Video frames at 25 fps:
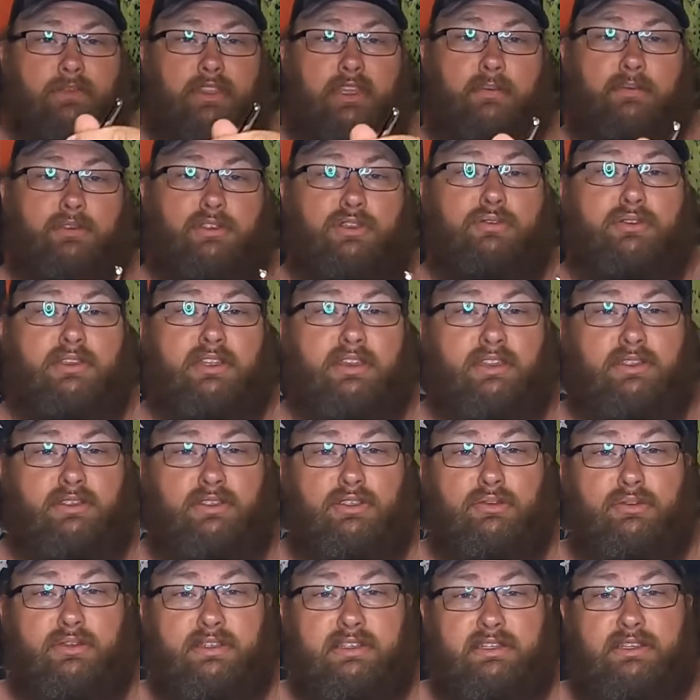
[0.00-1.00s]
I mean,
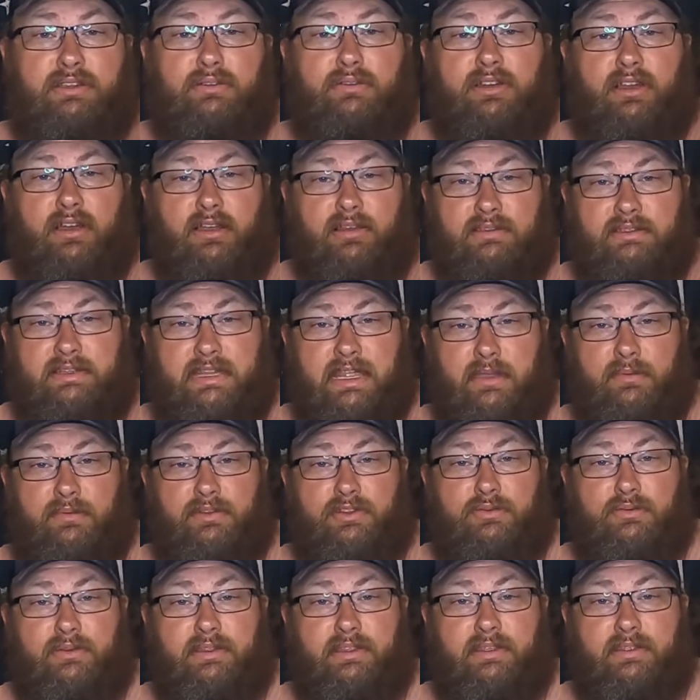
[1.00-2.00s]
you could still cause
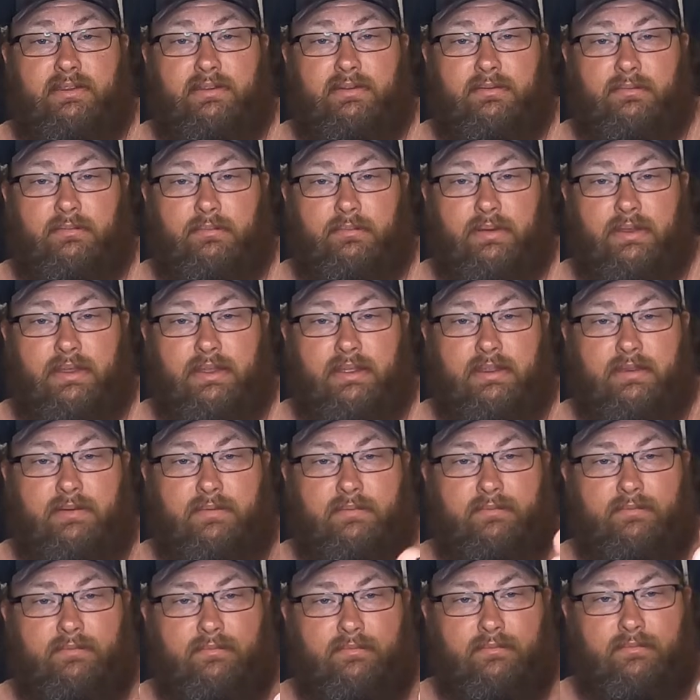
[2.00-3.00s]
damage with it, but
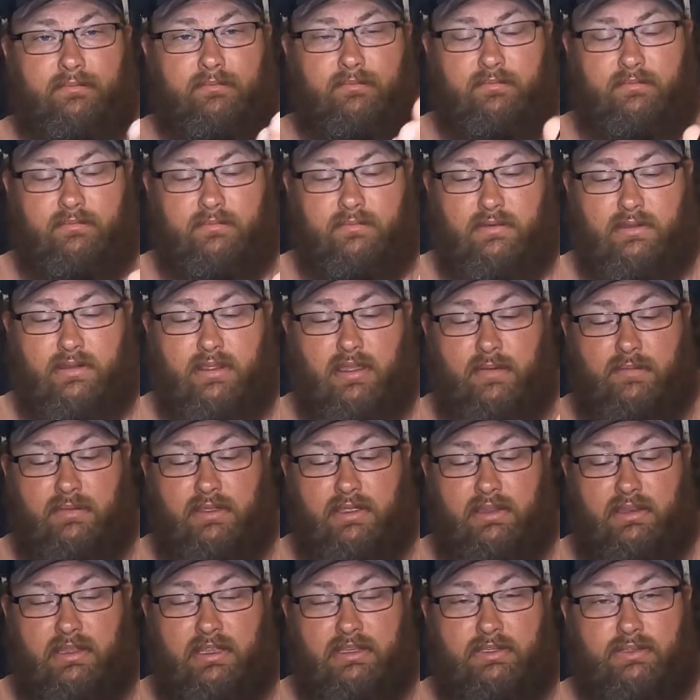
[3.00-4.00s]
I
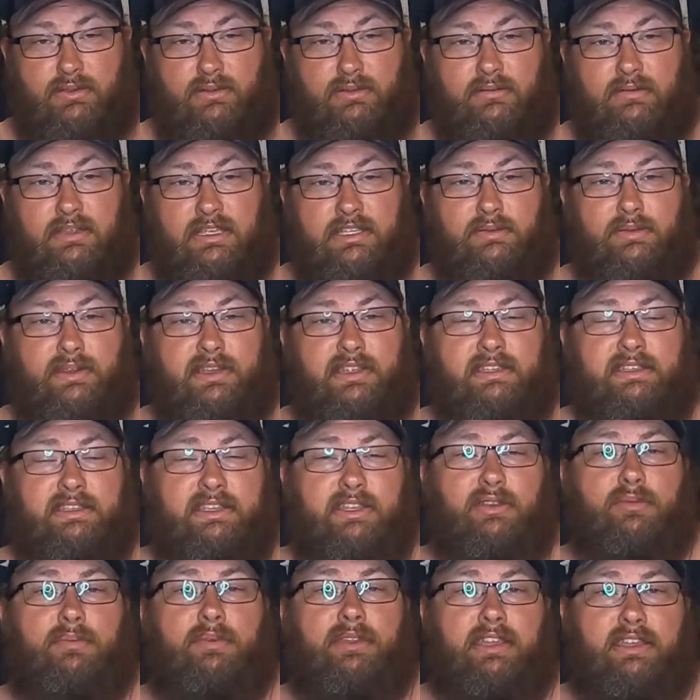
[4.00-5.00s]
mean that's why they
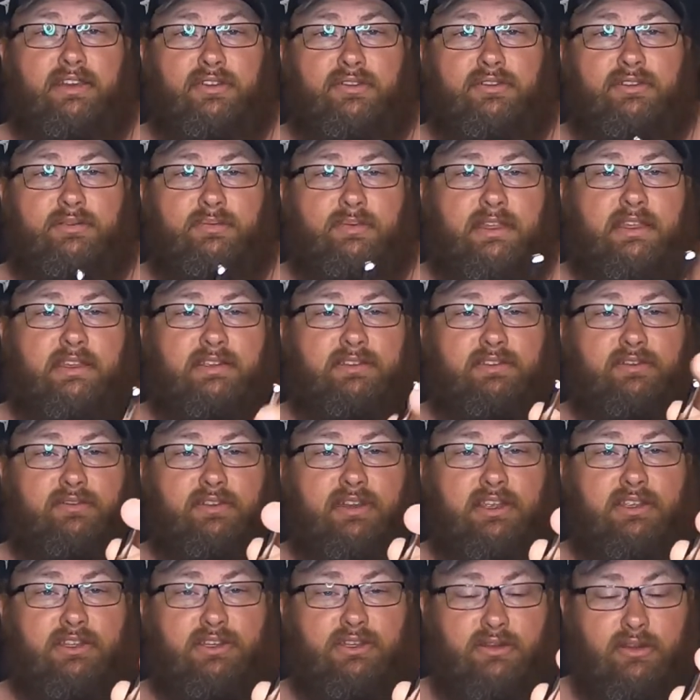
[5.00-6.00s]
say they're beginners, because they're
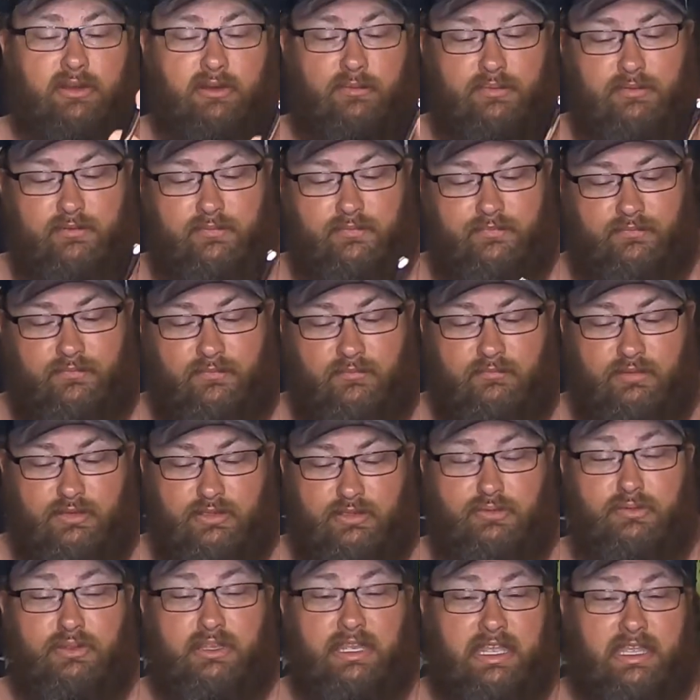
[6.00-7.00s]
not sharp, but
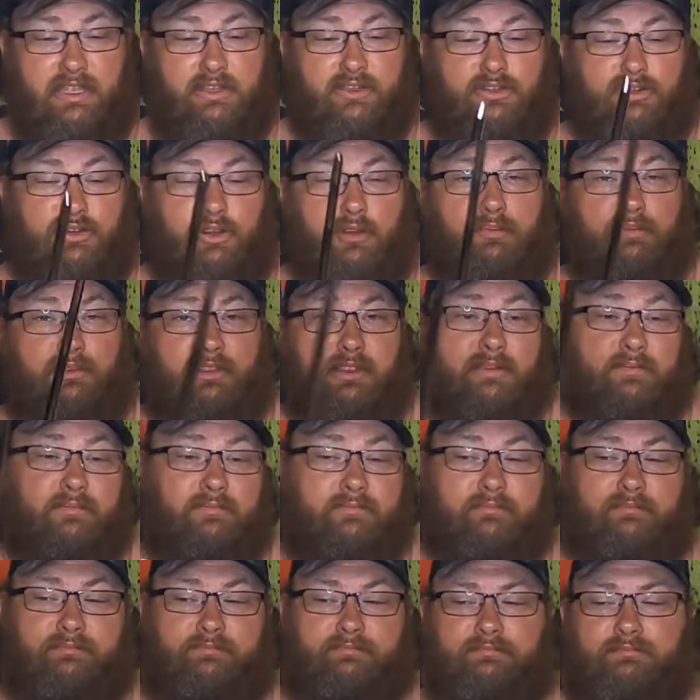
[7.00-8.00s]
you can sharpen
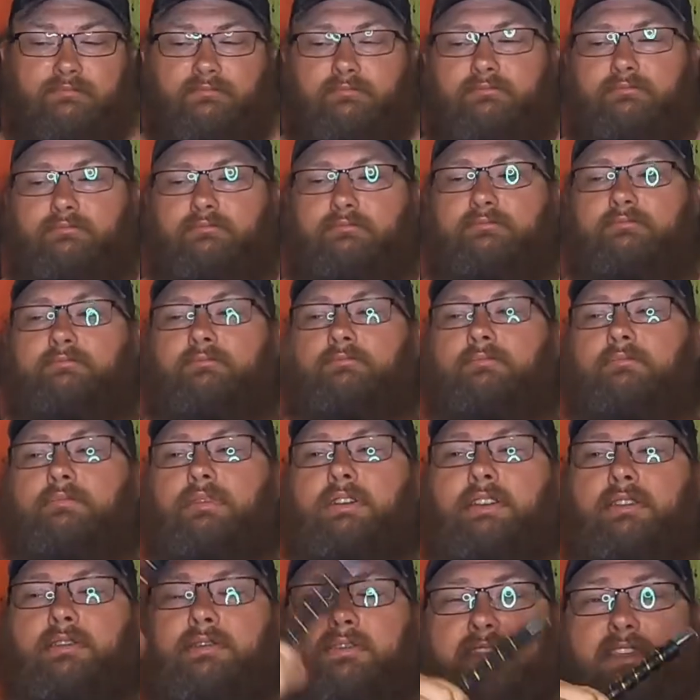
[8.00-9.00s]
them.
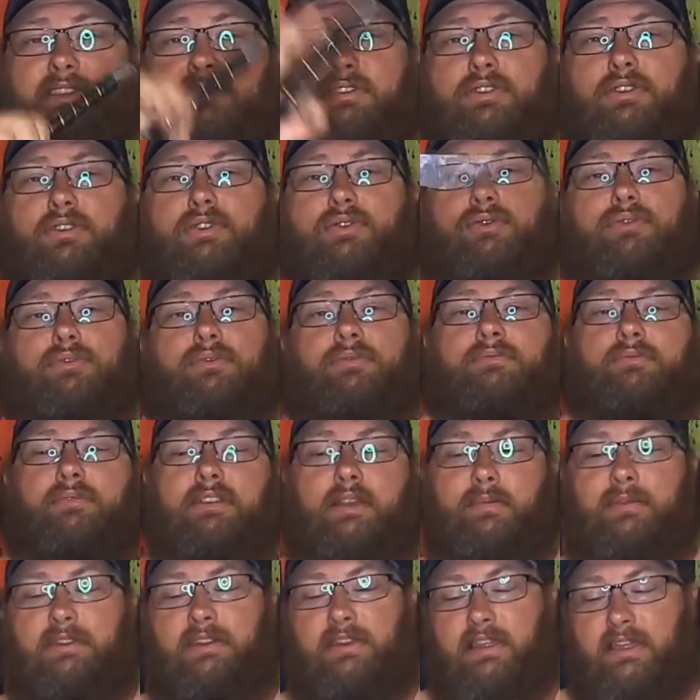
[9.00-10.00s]
But these are cool.
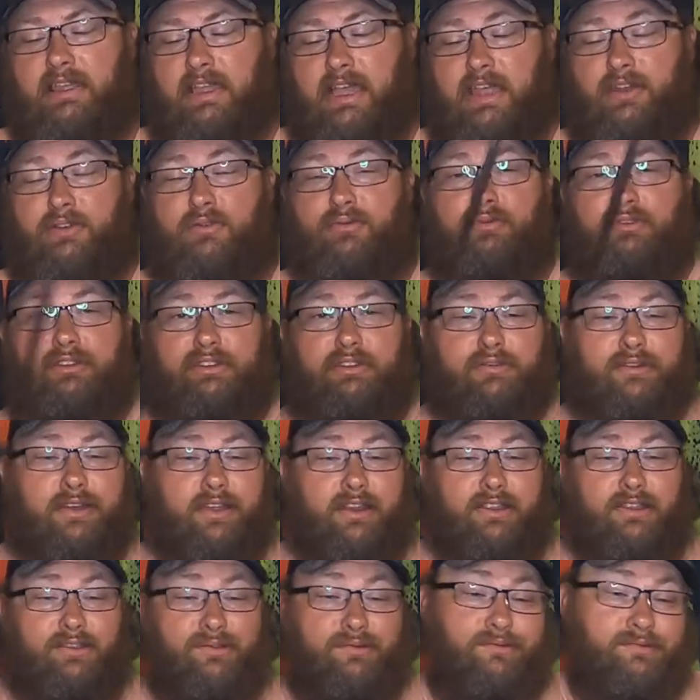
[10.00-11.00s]
I mean, I don't really know
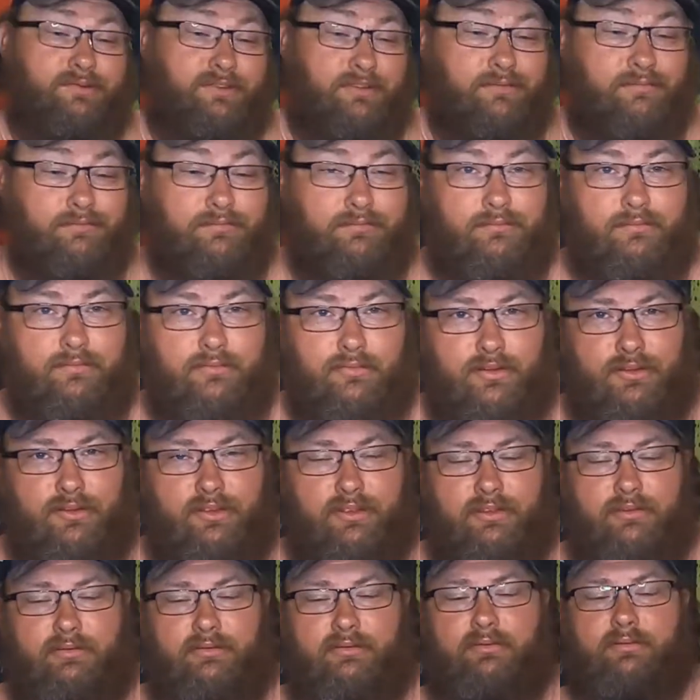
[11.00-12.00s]
how to use them
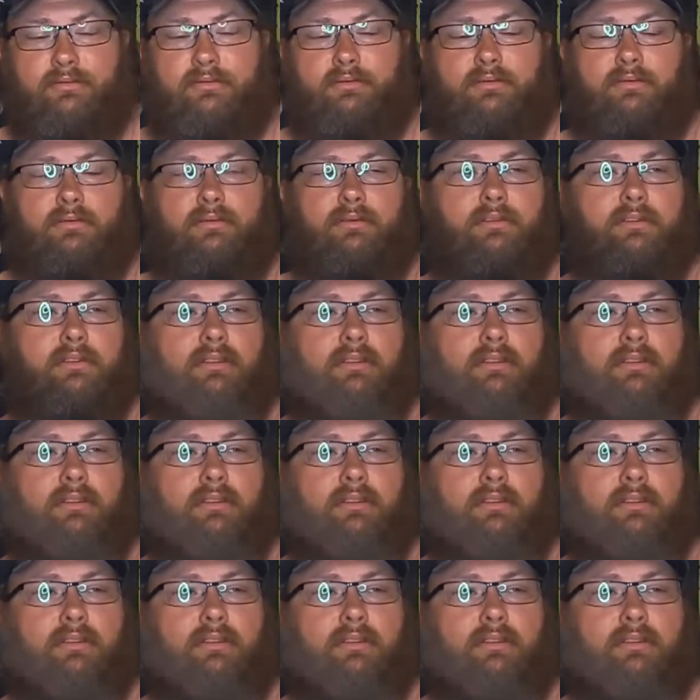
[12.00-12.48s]
really, but